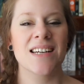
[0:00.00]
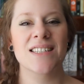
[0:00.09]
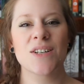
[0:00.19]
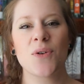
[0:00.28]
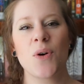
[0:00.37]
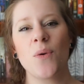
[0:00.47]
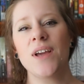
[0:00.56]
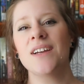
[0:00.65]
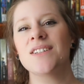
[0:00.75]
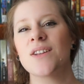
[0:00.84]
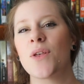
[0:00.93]
So going
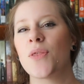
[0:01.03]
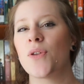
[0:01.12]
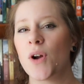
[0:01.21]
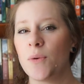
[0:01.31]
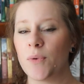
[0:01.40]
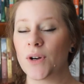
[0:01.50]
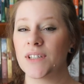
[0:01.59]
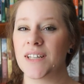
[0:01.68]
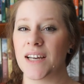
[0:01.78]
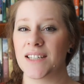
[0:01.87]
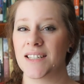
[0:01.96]
into the third book,
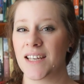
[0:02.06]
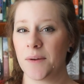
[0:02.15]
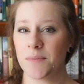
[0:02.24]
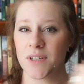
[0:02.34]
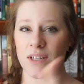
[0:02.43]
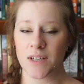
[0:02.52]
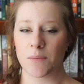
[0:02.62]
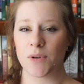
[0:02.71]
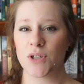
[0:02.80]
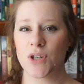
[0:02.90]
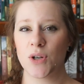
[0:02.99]
because I skipped
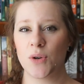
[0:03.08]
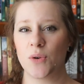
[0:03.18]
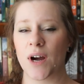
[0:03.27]
number two,